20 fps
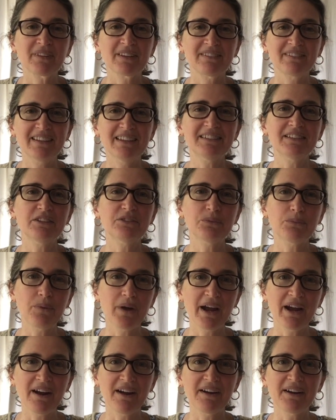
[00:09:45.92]
this is
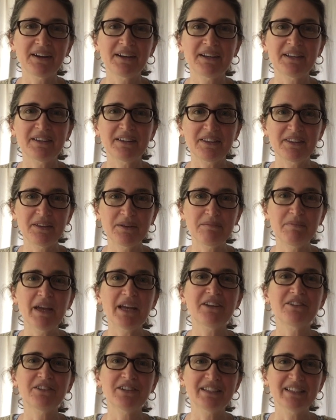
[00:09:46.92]
where the
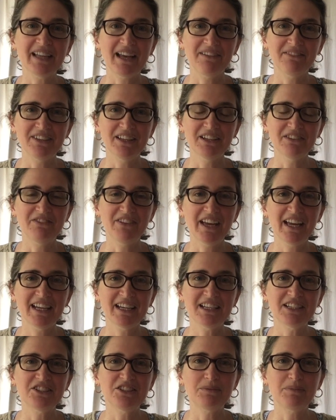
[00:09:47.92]
bakeries have the
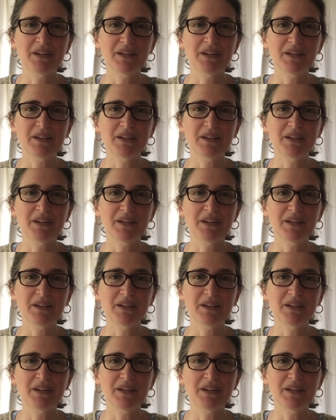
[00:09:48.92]
advantage,